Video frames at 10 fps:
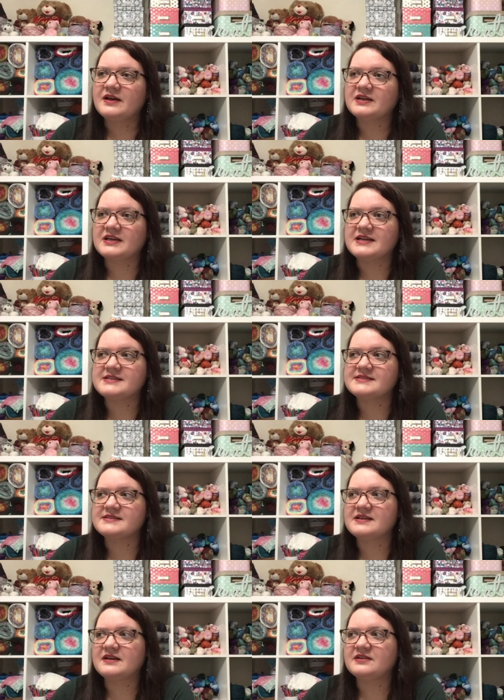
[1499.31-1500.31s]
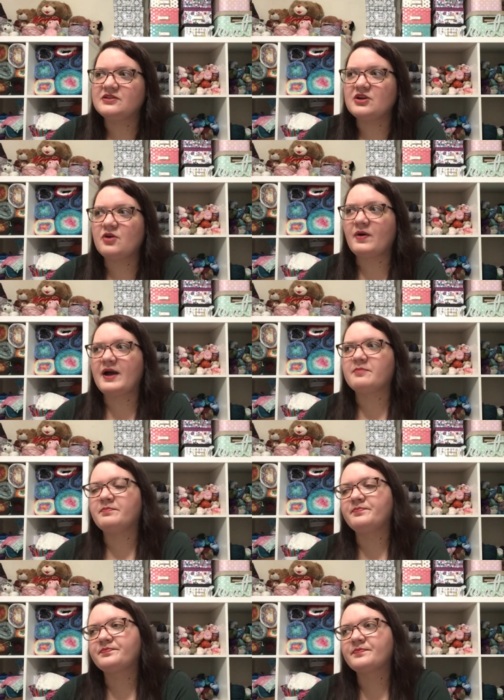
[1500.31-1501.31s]
because, you know, I
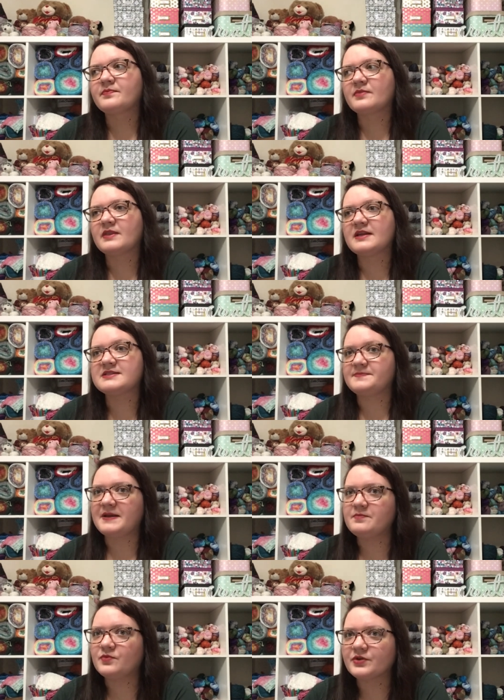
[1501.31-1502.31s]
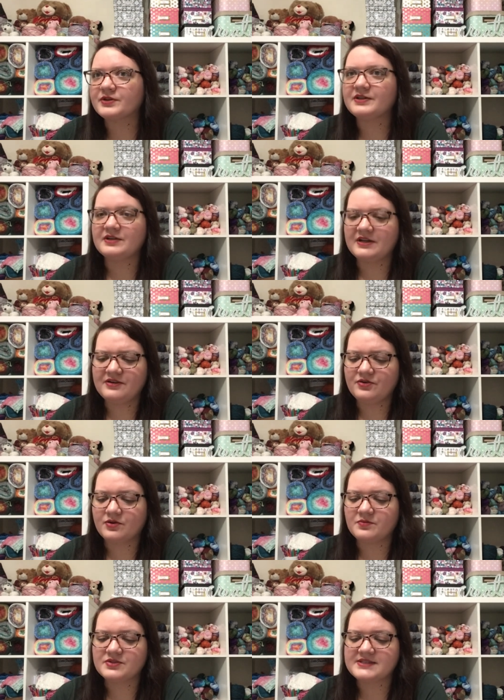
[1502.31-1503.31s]
spent more than a
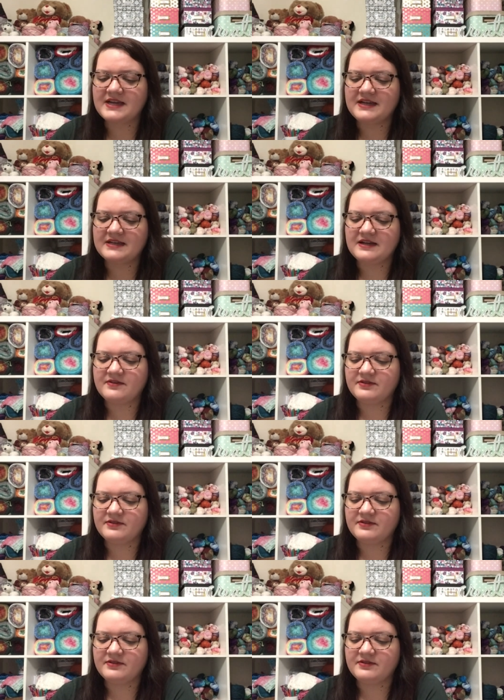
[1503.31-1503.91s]
normal skein of